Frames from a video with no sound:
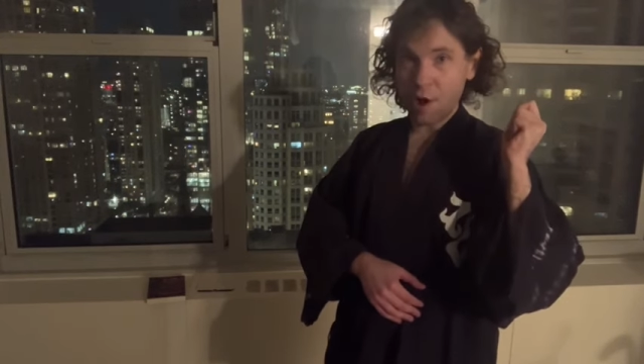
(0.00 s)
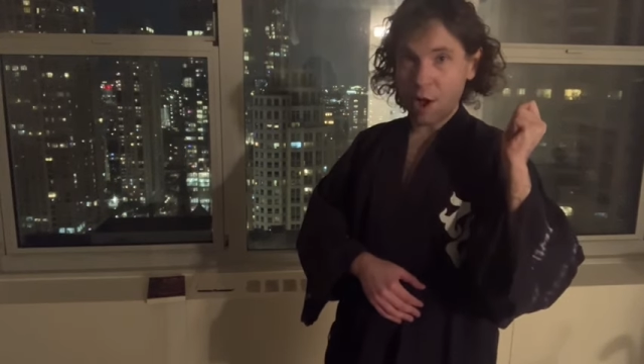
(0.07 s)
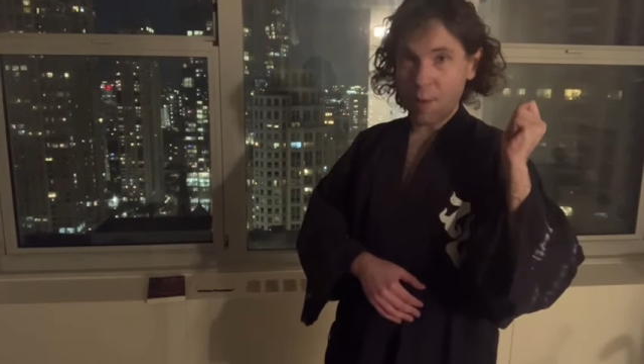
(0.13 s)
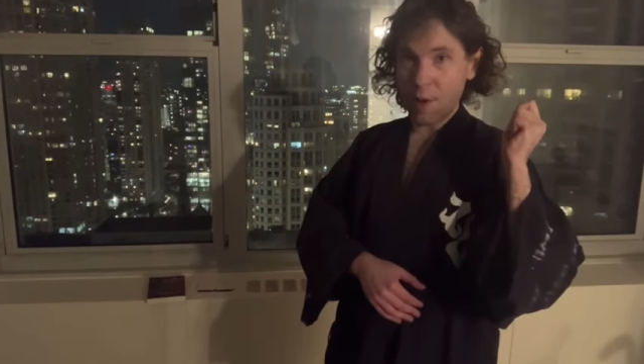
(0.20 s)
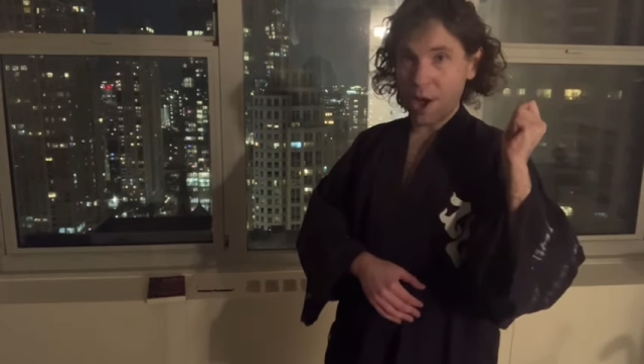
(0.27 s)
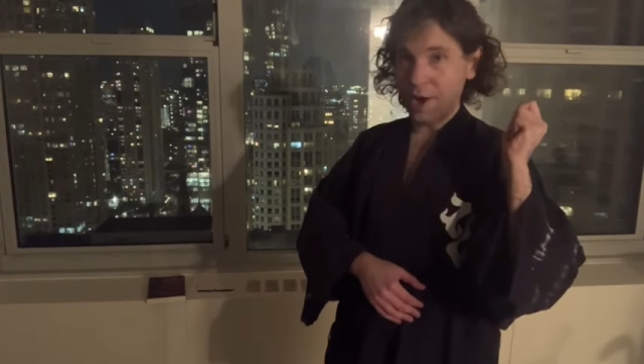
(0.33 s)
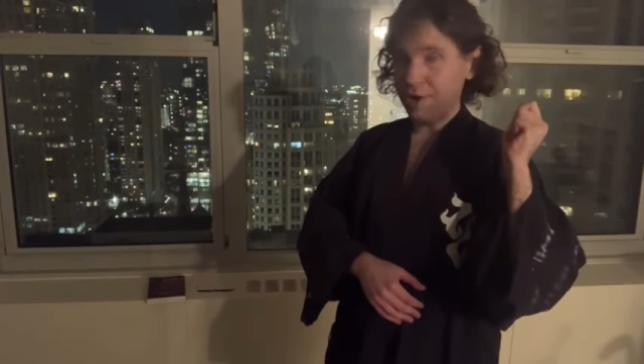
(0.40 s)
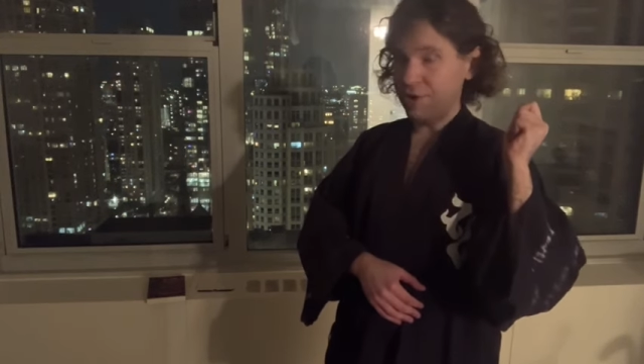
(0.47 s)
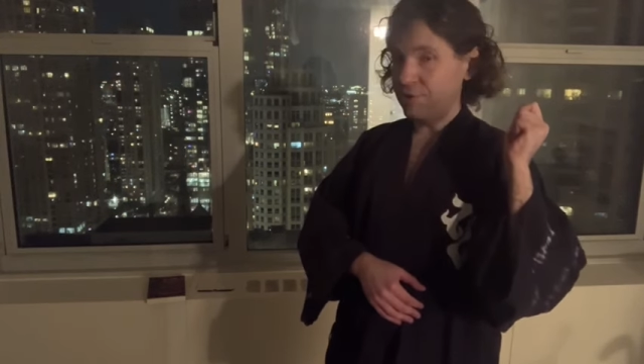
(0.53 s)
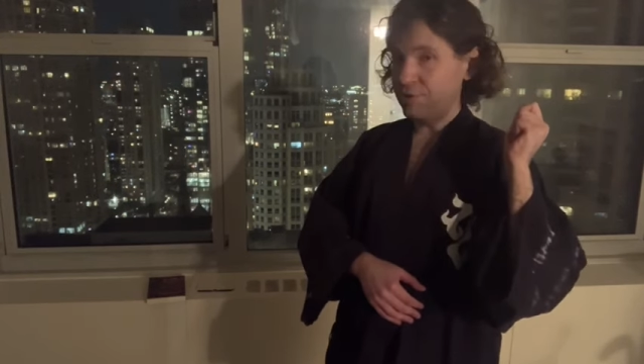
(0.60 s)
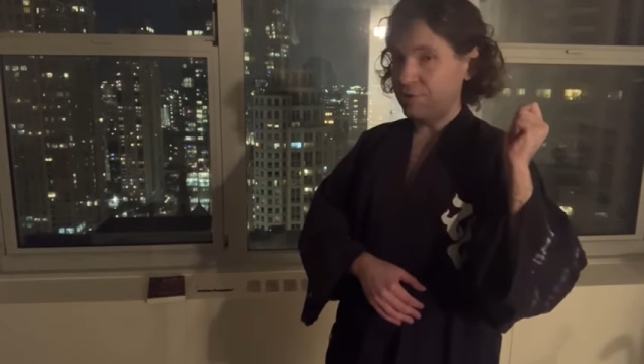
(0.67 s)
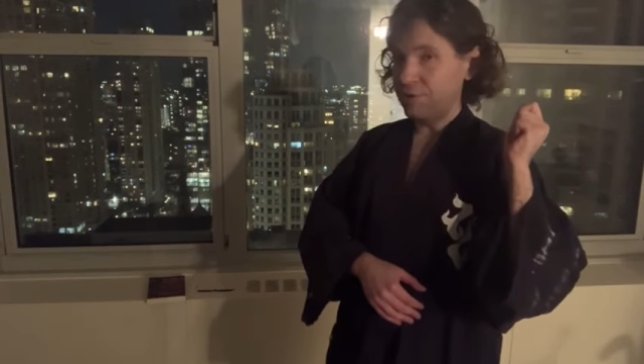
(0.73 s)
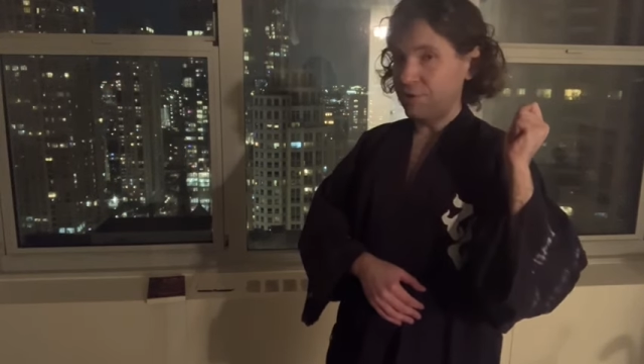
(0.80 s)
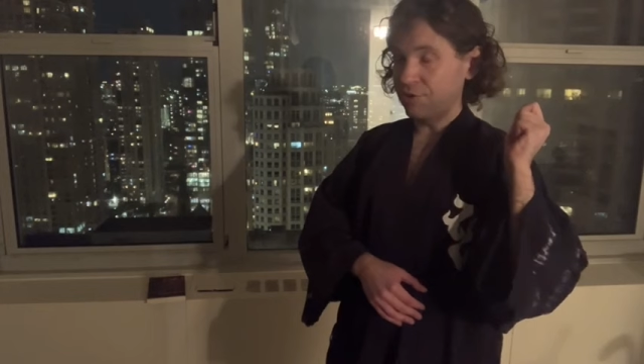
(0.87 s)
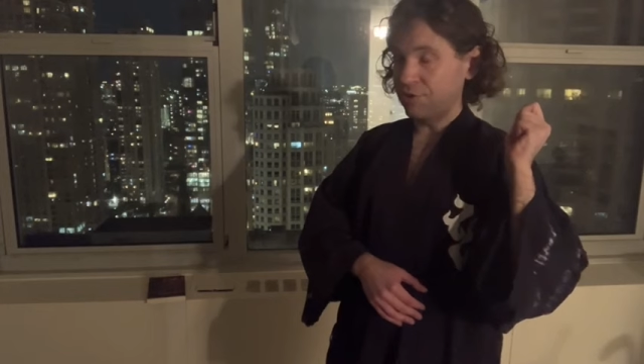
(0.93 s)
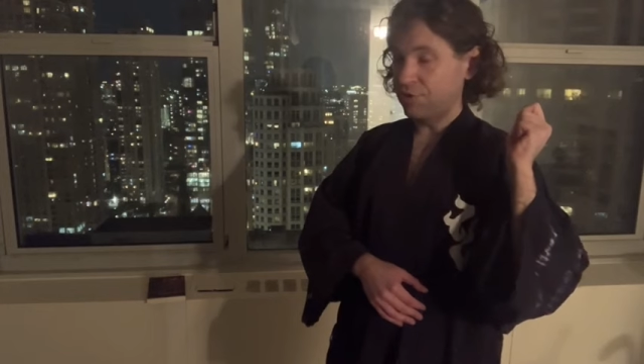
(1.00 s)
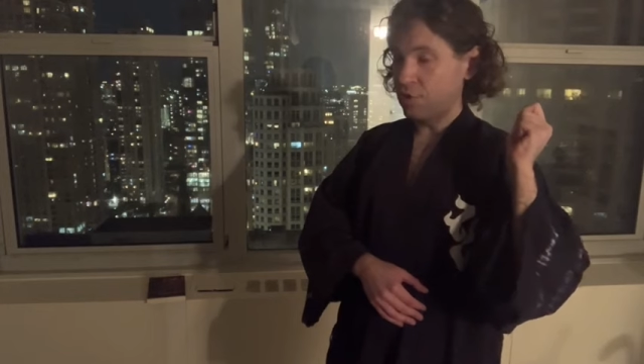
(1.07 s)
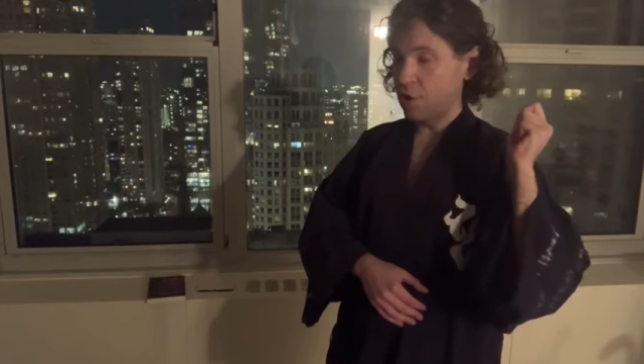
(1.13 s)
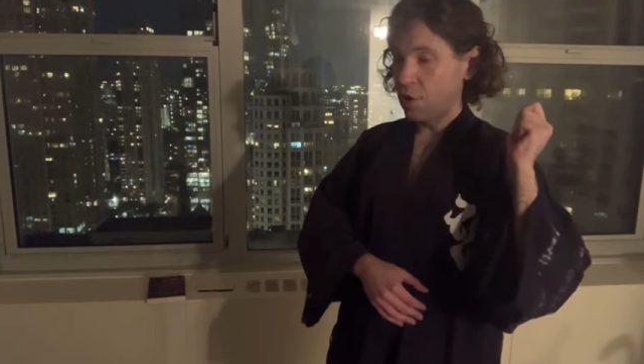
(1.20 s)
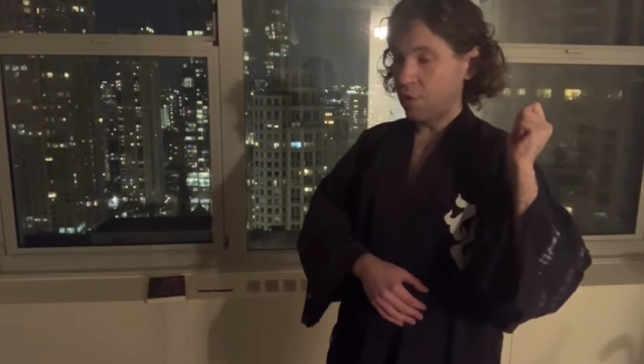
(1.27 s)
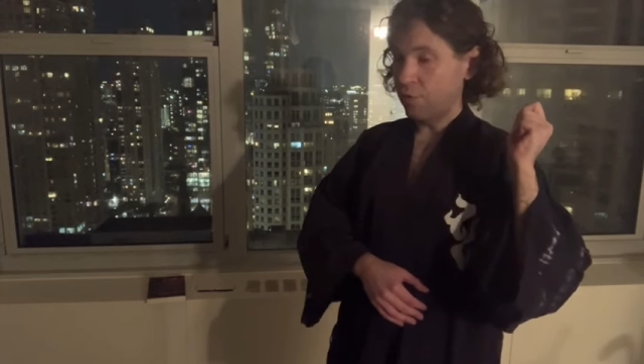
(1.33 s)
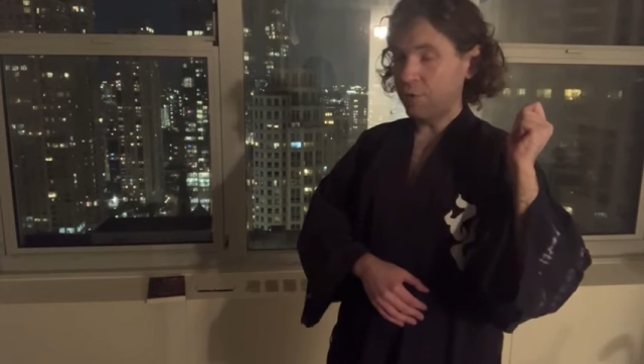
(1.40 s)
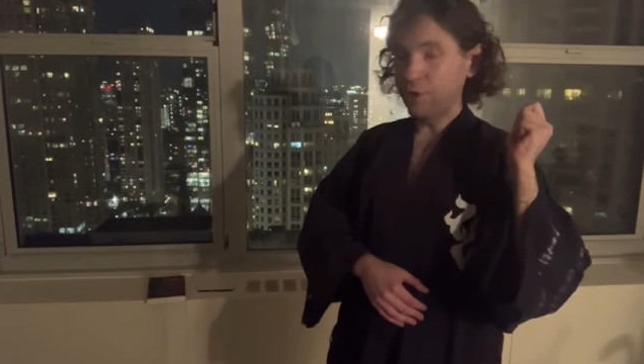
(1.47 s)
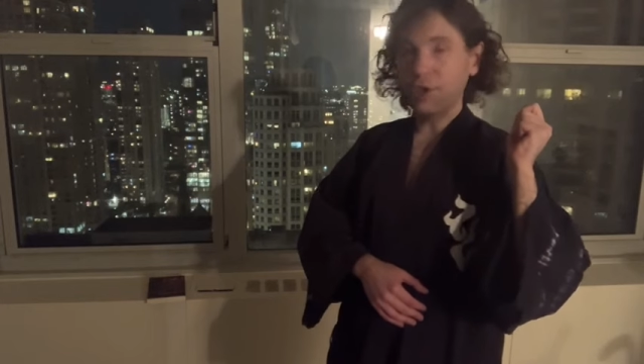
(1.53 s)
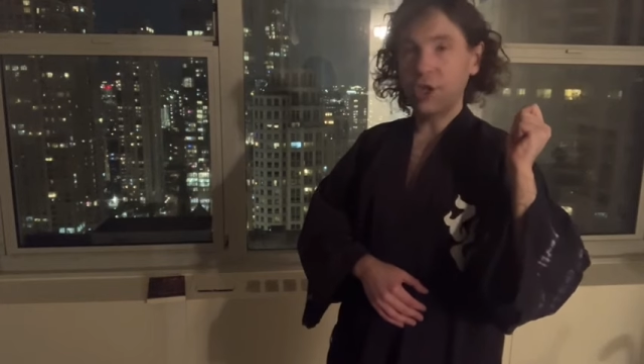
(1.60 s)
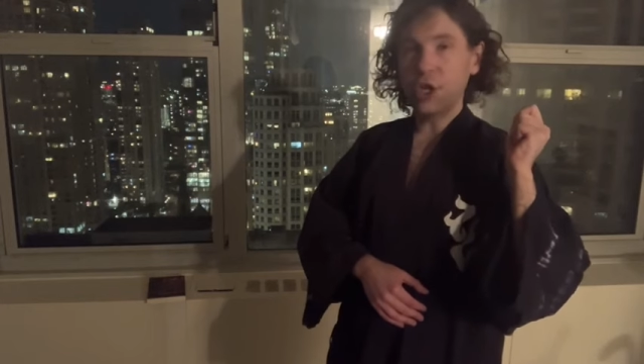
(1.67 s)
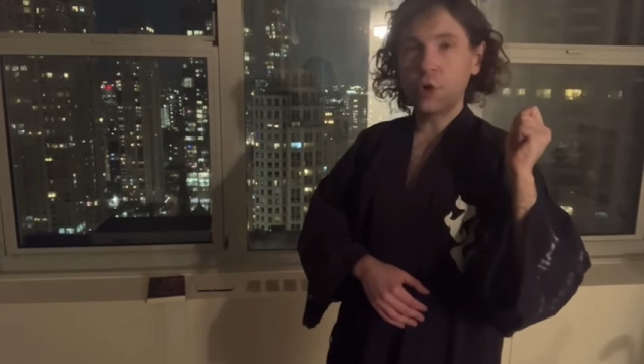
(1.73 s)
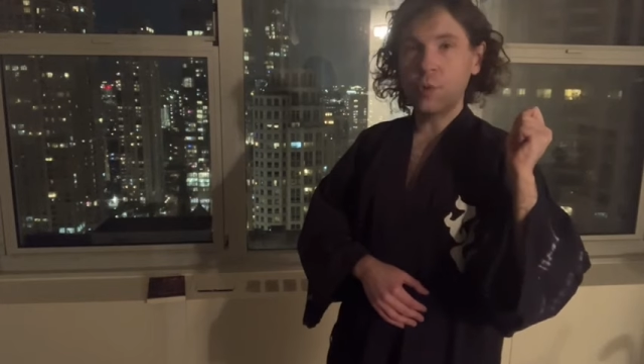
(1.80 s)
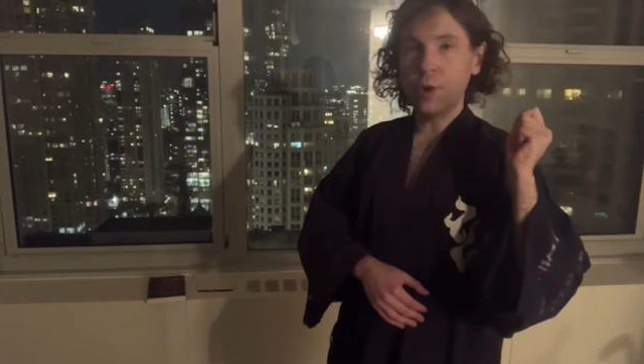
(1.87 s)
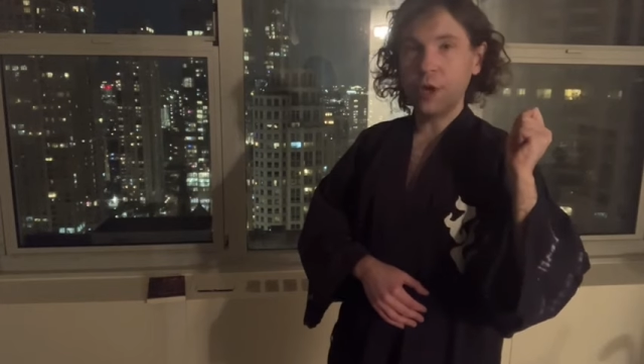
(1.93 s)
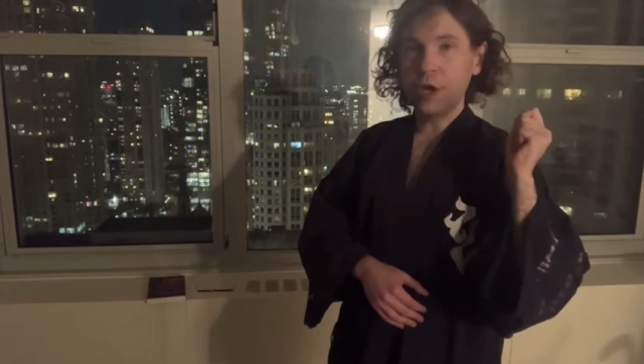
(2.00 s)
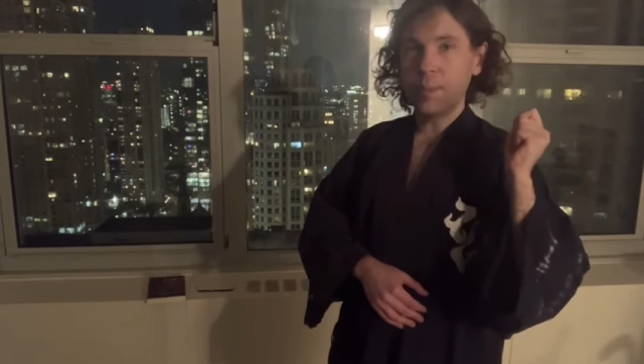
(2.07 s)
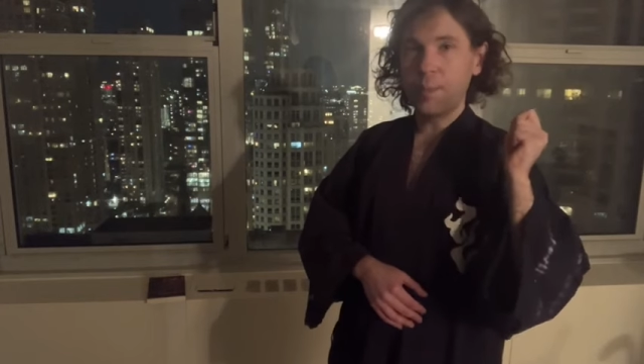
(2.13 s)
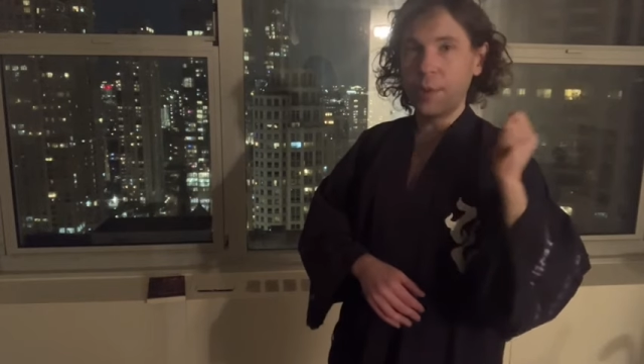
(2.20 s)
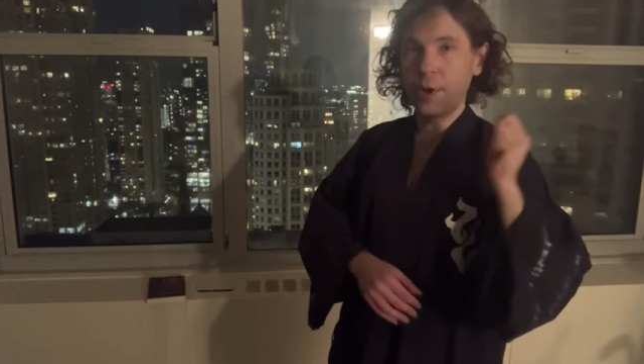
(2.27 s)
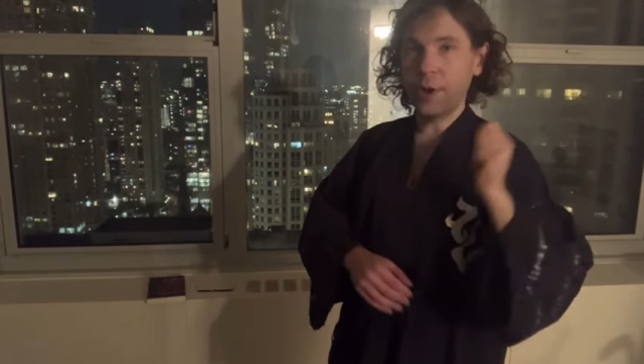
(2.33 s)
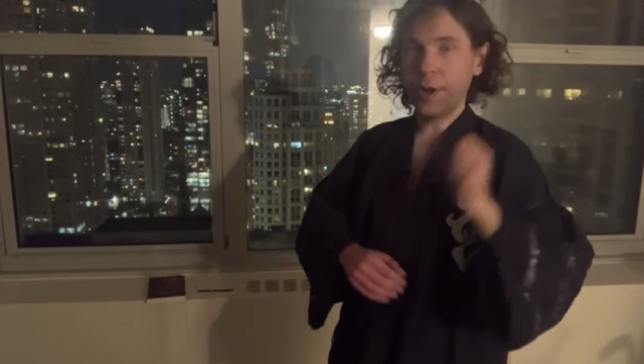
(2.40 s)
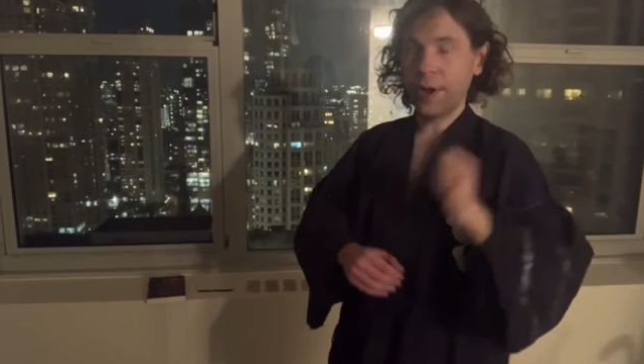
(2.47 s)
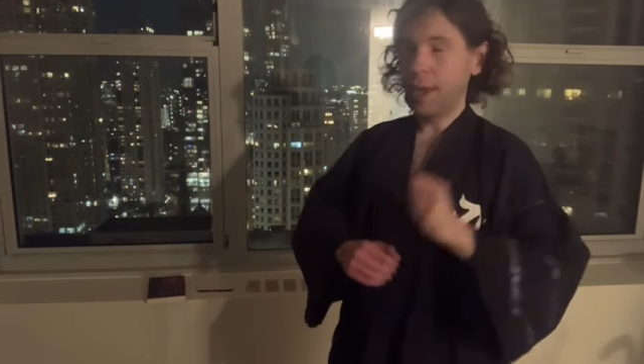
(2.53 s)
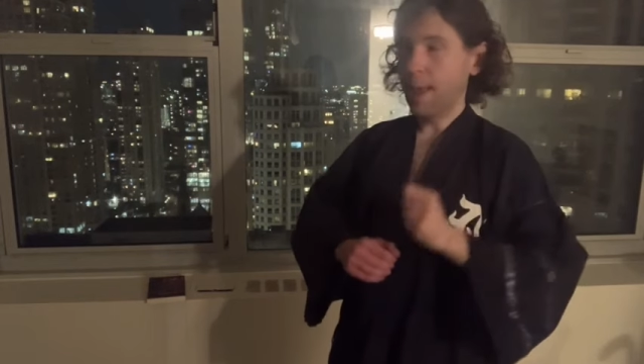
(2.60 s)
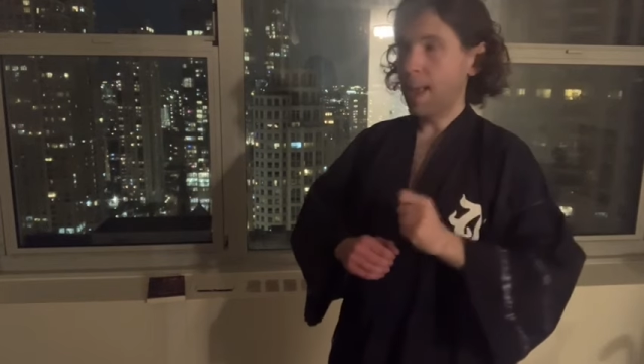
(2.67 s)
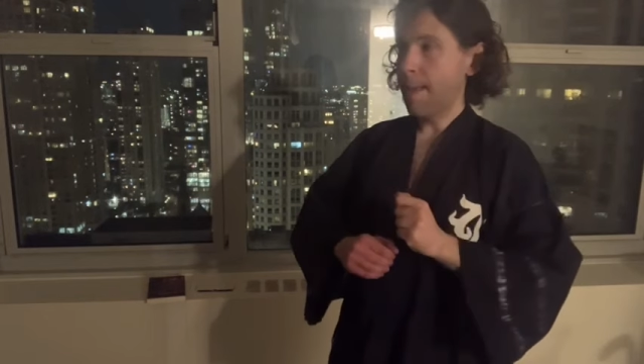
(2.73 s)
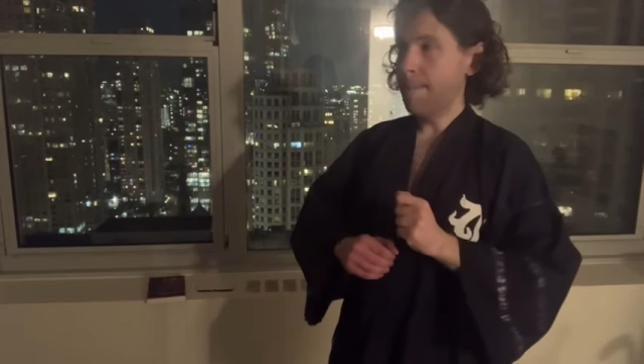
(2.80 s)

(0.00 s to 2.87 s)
I wanted to do this really quick, but